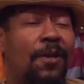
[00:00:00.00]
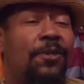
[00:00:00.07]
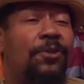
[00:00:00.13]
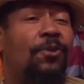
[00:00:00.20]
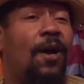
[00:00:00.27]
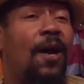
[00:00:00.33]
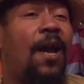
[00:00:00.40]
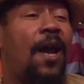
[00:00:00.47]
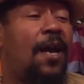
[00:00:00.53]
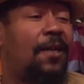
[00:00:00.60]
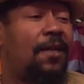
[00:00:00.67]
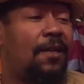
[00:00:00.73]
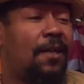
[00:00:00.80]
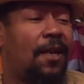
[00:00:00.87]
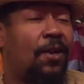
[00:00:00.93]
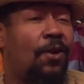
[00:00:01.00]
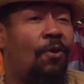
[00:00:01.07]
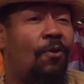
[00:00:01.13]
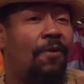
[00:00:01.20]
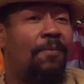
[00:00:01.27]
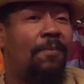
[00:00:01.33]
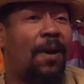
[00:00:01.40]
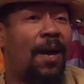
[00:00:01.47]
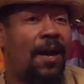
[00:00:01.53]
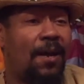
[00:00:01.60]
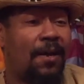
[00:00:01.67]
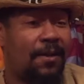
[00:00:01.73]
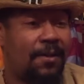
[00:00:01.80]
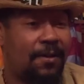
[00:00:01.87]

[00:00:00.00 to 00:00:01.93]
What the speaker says: So I had to let go of my